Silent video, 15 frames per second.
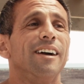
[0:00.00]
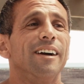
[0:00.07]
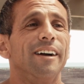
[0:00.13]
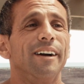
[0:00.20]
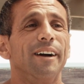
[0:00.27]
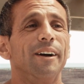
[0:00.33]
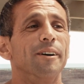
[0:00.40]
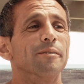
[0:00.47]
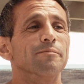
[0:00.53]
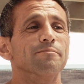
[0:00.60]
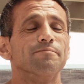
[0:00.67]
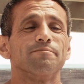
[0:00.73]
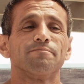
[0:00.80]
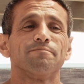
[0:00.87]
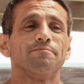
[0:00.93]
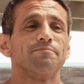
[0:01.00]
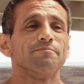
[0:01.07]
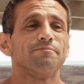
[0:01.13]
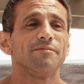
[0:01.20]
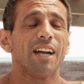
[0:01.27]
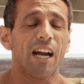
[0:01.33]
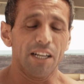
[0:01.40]

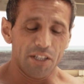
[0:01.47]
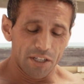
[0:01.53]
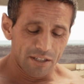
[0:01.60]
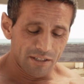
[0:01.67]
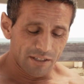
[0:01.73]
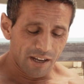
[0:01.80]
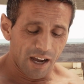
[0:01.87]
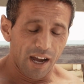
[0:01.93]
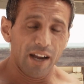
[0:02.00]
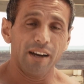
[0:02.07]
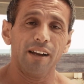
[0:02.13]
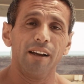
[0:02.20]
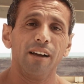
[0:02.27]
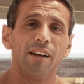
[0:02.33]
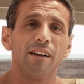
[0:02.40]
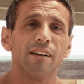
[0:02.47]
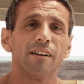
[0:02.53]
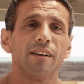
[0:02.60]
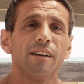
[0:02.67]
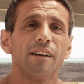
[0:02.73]
I just kind of